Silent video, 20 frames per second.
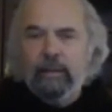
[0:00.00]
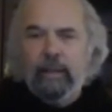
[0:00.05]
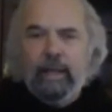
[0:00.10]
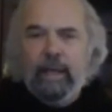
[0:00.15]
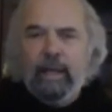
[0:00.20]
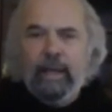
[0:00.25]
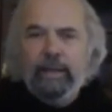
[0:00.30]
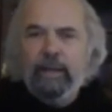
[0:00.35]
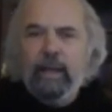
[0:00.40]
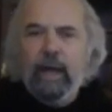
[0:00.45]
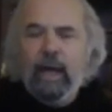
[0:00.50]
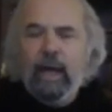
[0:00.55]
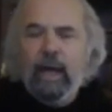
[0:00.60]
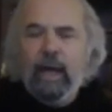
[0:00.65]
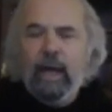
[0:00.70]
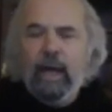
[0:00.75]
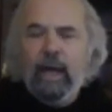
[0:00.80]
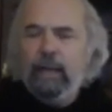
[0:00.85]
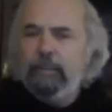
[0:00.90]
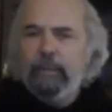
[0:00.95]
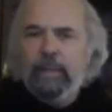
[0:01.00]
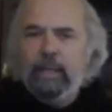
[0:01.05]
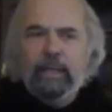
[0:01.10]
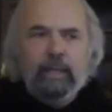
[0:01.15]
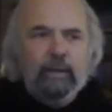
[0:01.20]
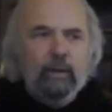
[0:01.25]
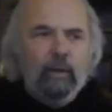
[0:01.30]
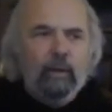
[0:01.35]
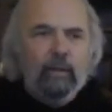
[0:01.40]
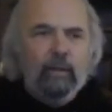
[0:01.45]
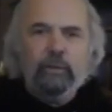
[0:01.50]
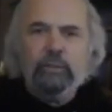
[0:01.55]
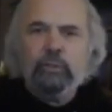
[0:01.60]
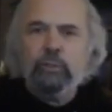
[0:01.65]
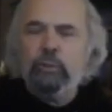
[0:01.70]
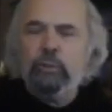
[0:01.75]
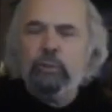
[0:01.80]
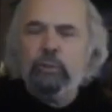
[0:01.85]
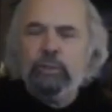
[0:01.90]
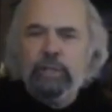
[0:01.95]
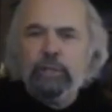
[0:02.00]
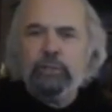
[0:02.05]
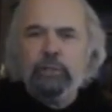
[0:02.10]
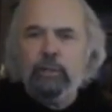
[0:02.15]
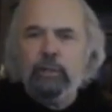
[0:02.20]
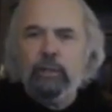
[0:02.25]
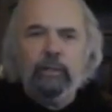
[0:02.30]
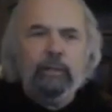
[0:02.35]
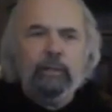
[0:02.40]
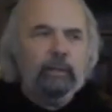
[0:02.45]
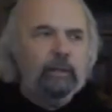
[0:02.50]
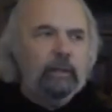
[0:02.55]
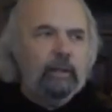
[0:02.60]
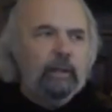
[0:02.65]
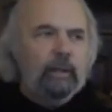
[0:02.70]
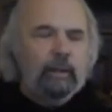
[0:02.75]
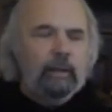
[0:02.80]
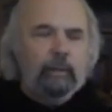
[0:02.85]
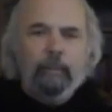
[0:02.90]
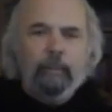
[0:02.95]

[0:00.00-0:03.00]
and not be in all those traditional